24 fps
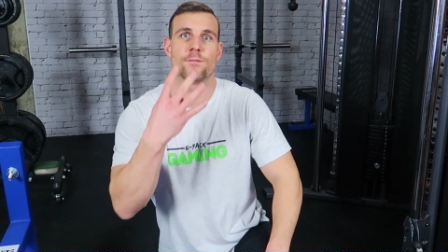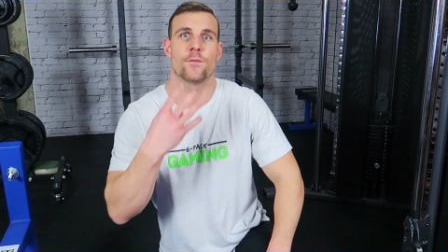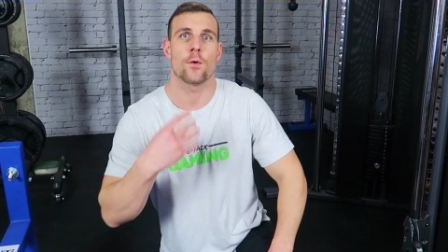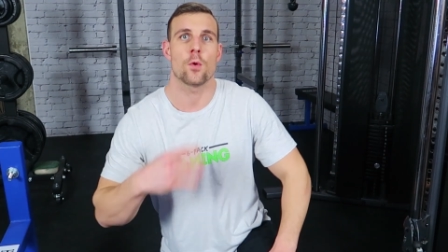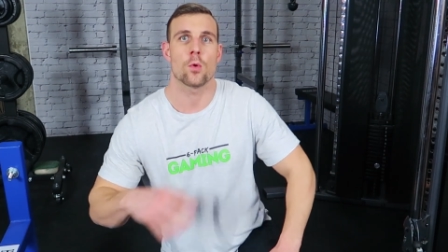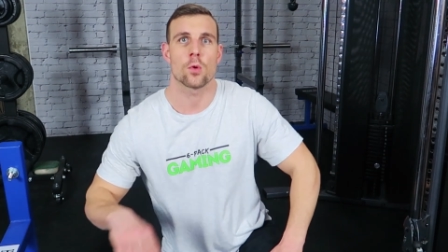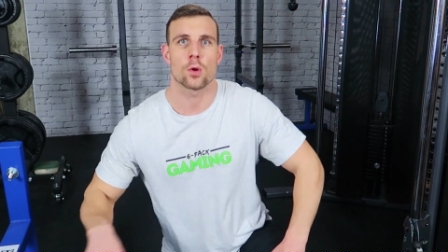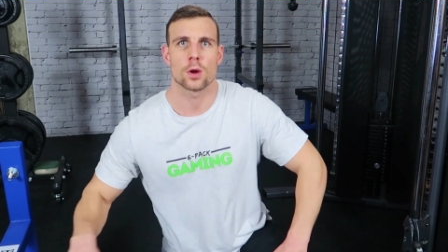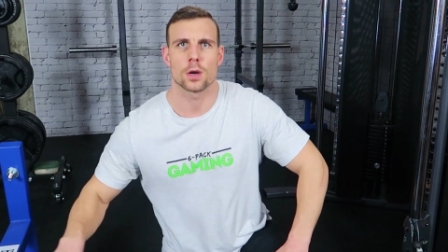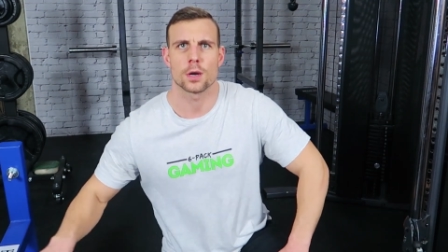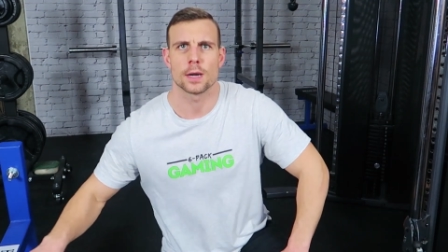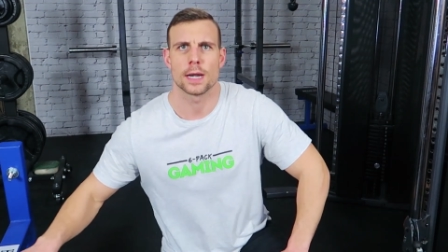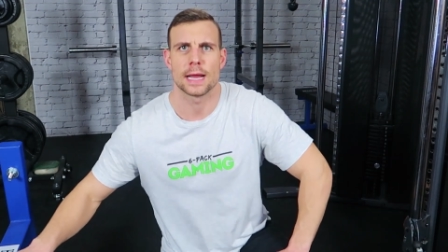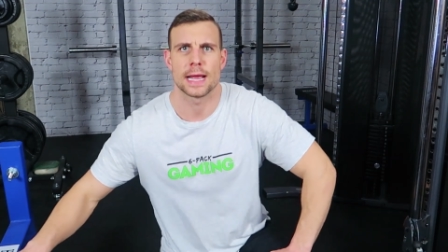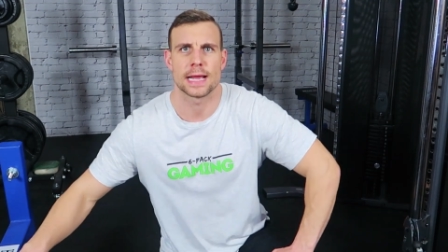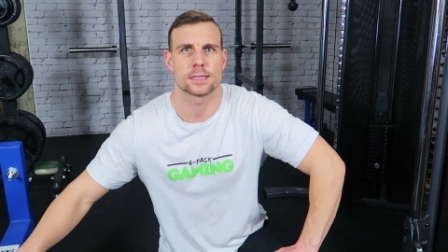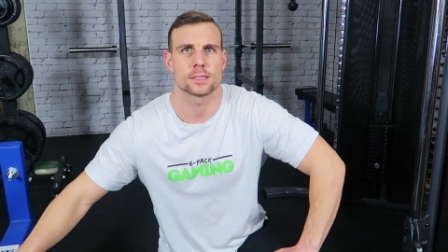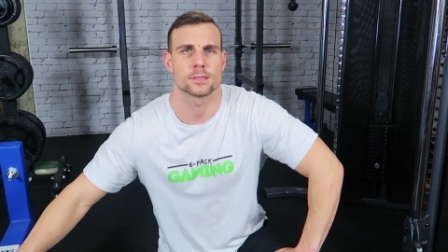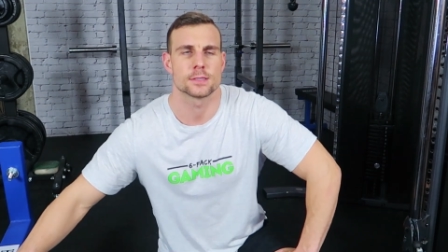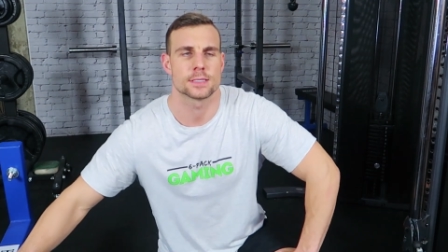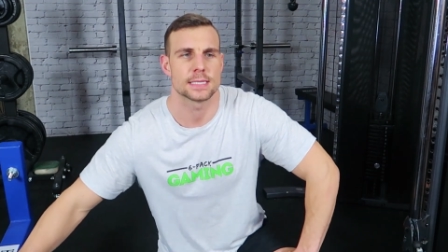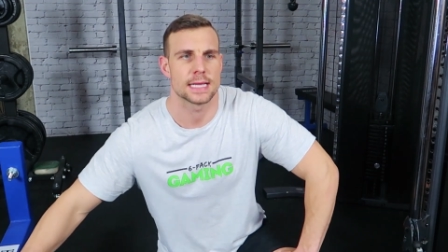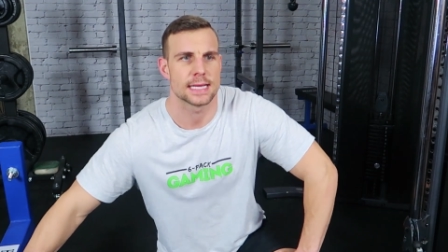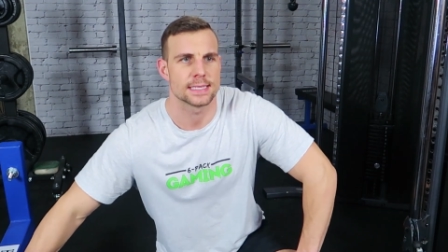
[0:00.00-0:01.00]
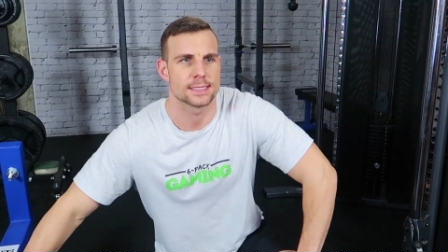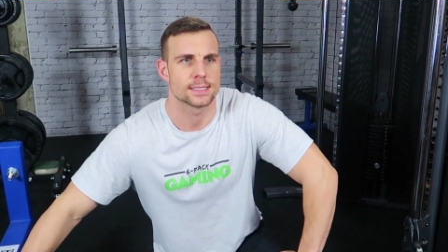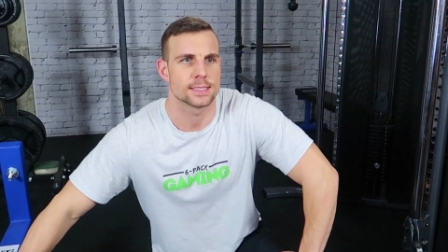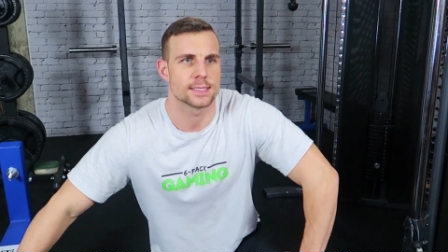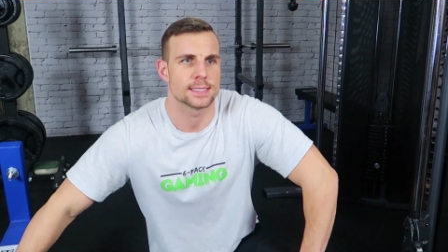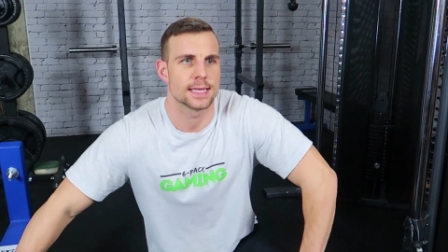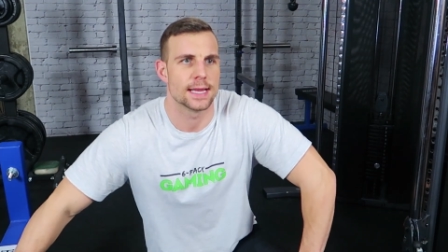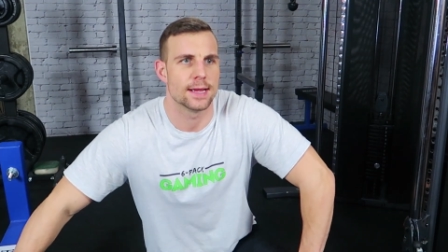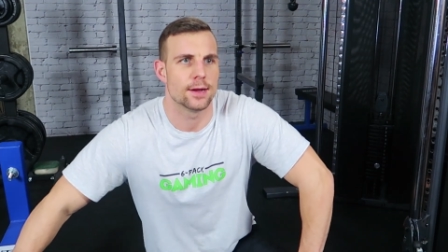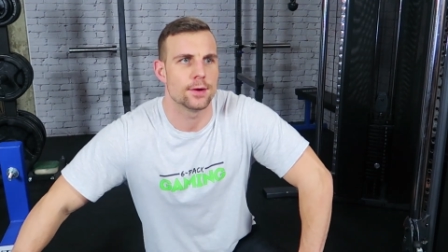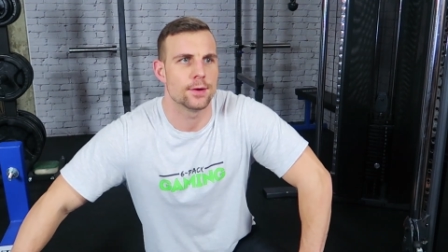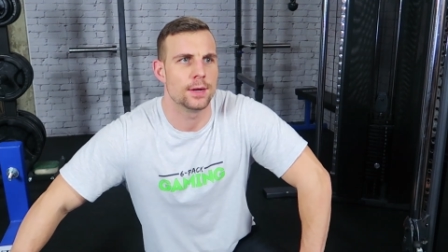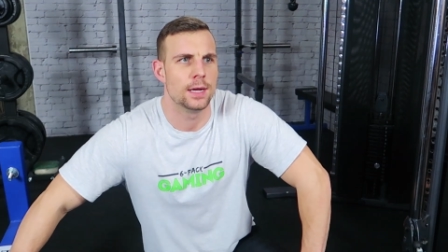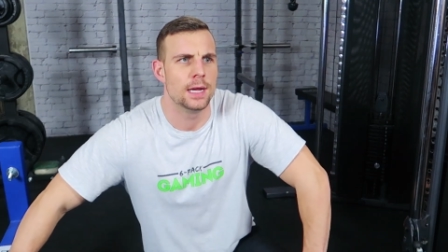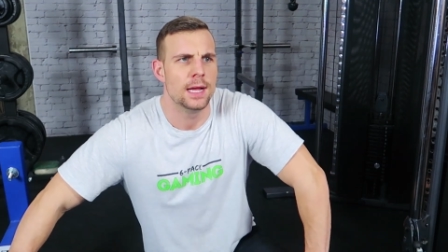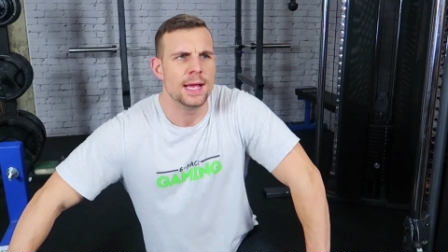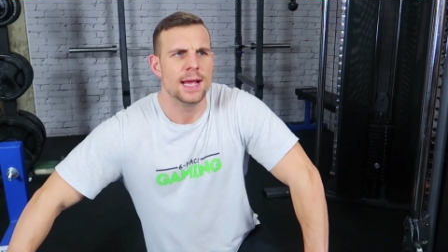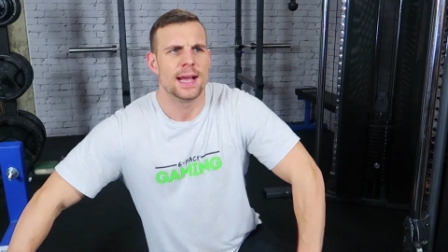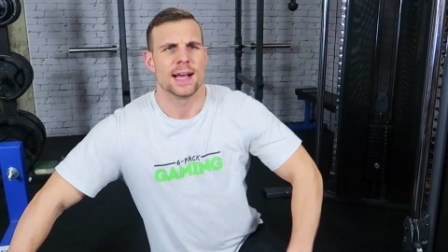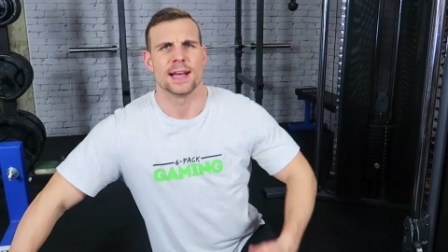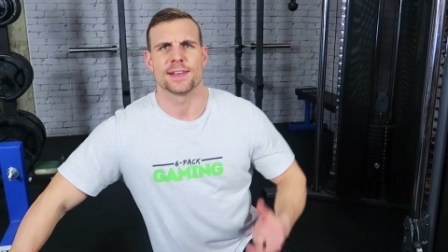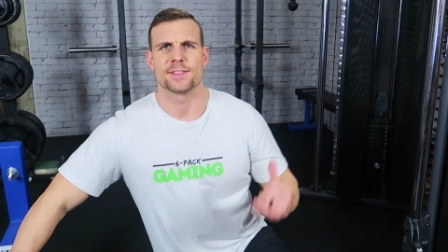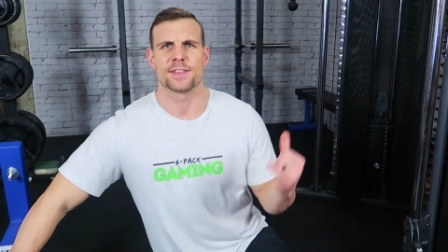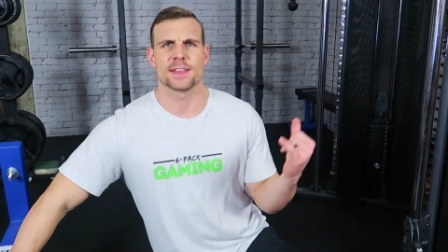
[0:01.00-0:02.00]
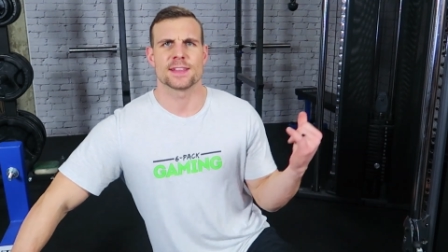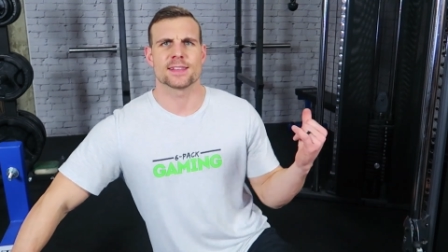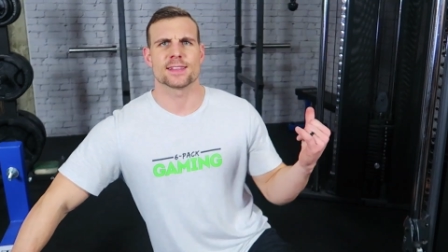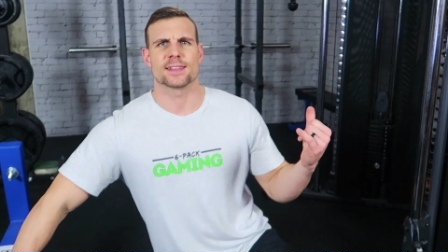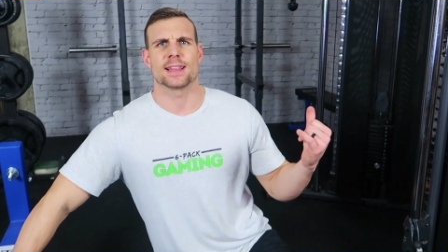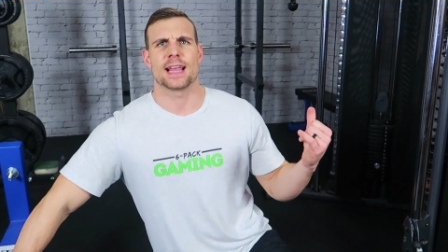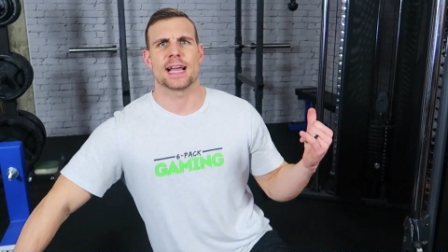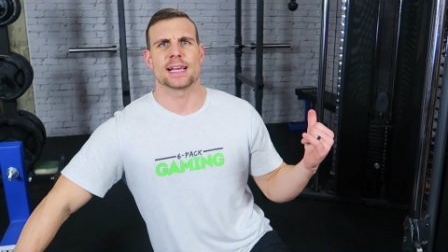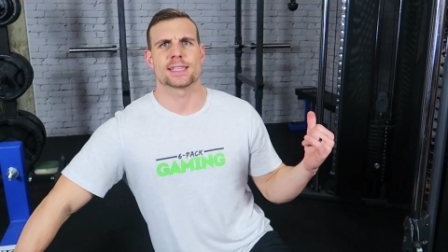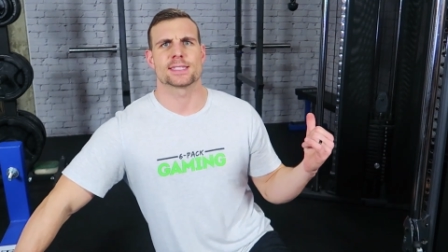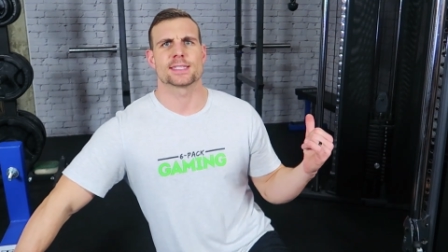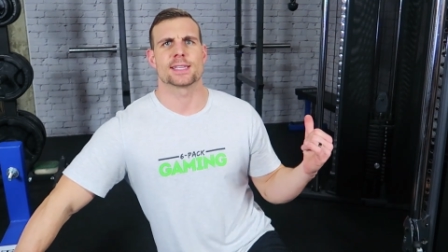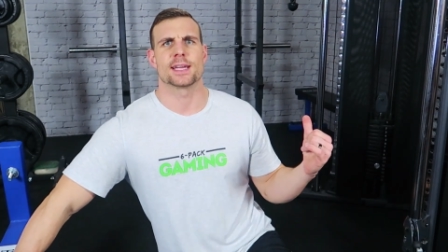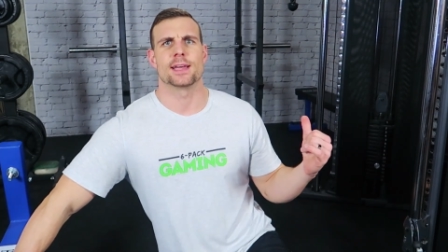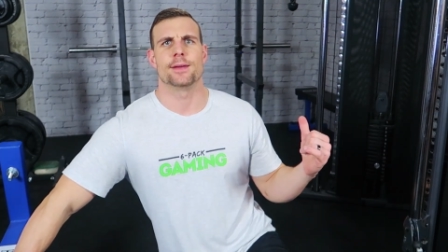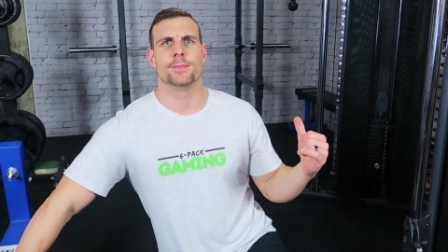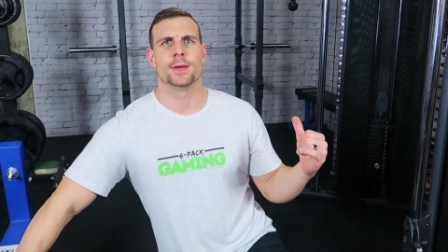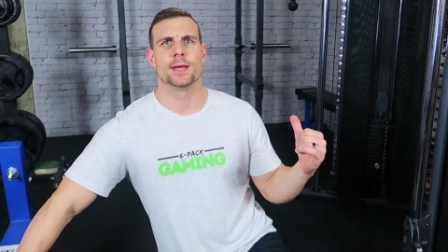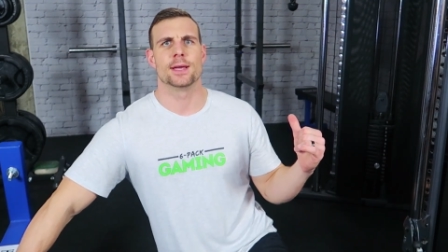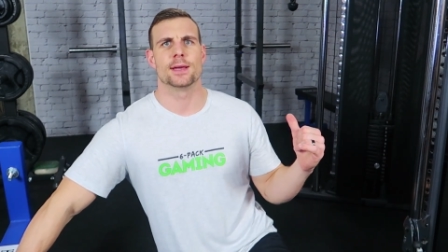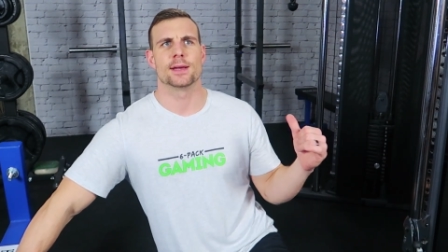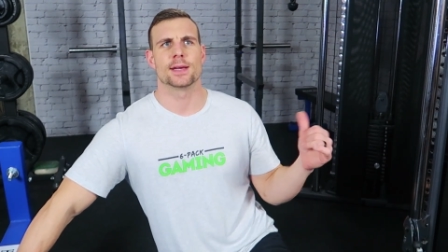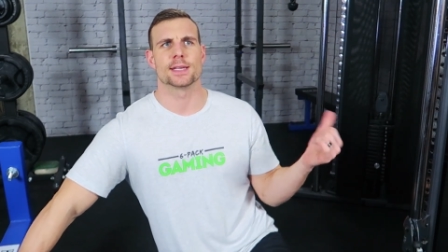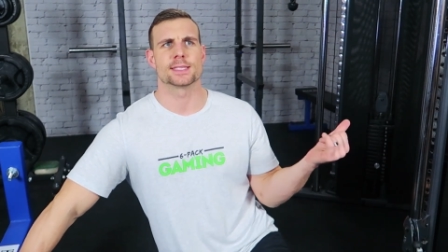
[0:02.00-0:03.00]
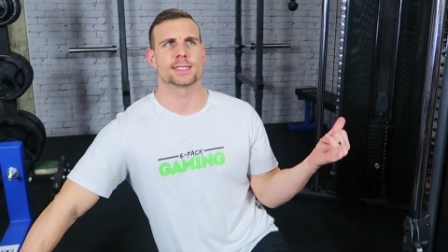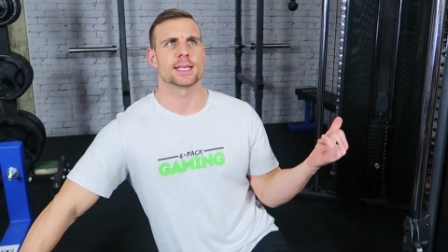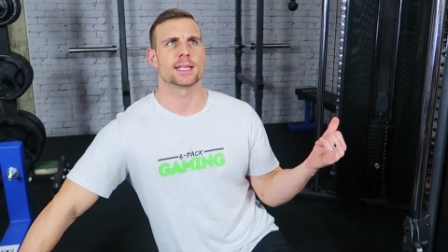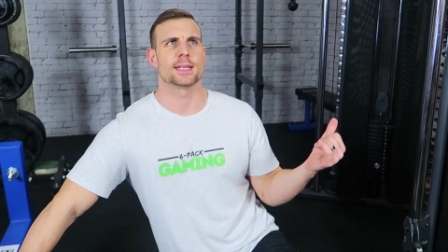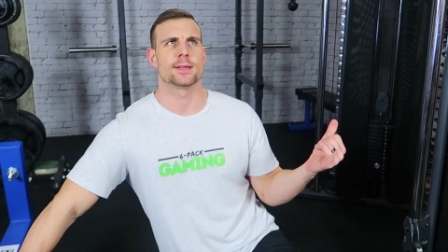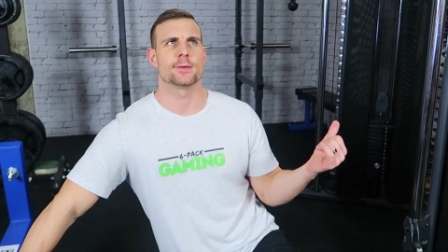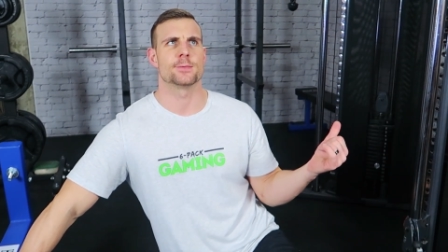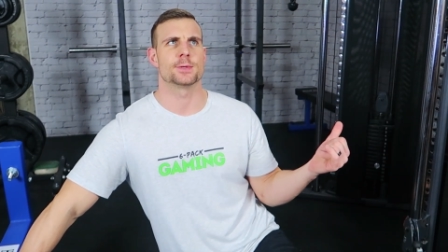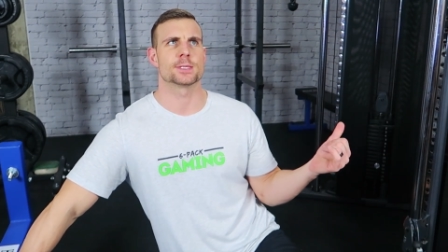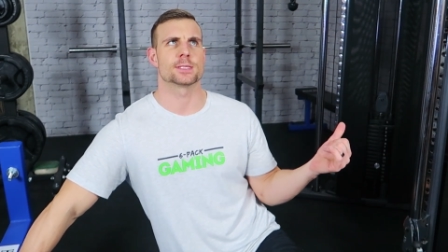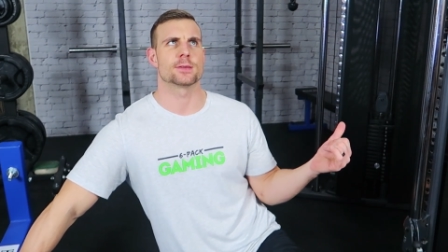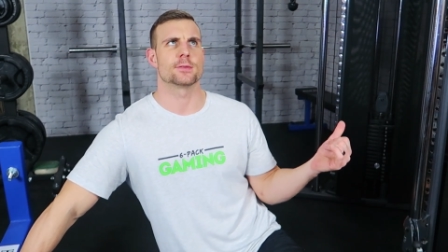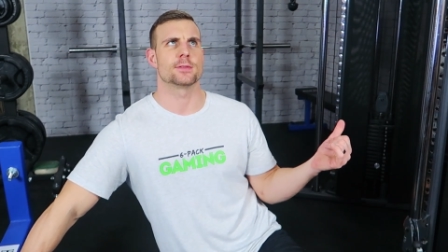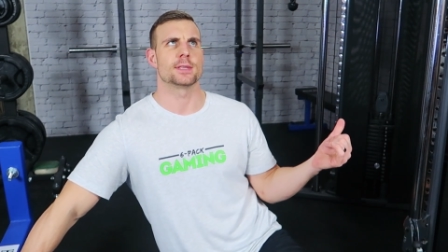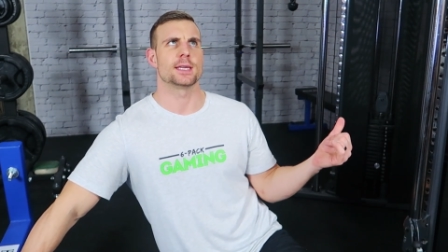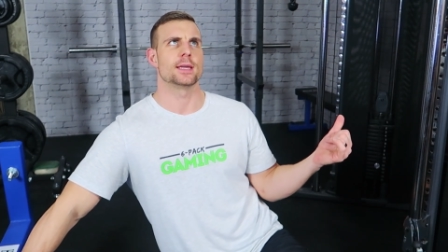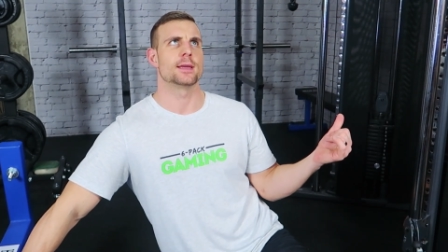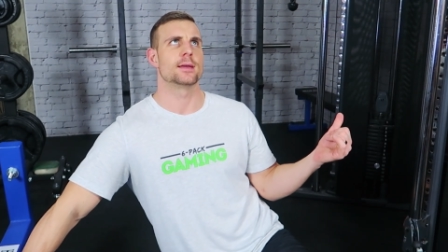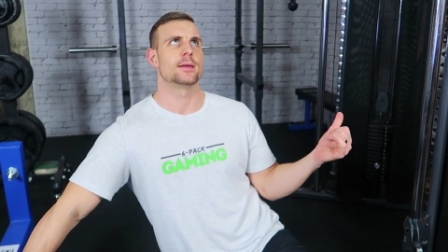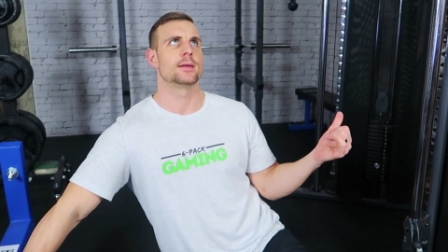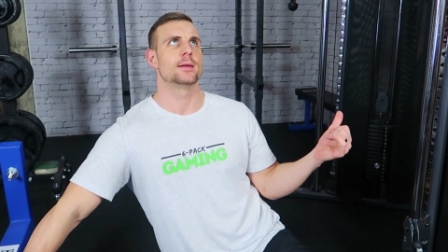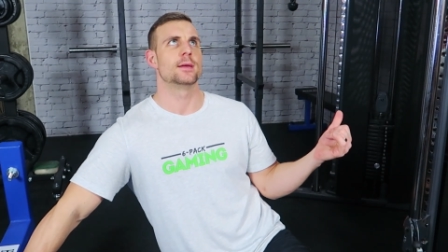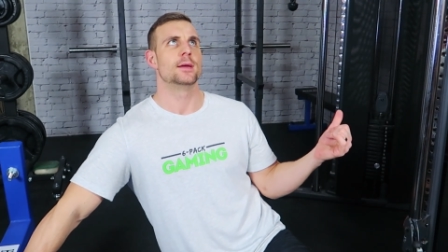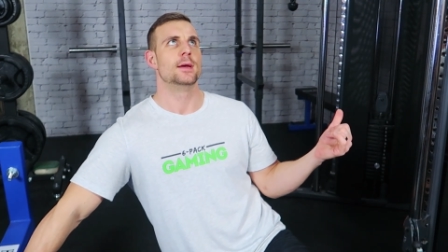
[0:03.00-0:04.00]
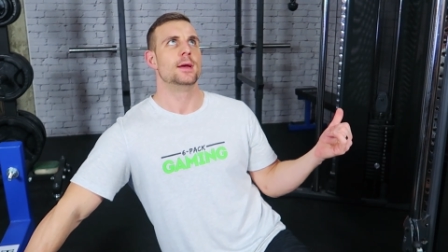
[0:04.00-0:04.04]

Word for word: 4 exercises now. I think the last time I said there was only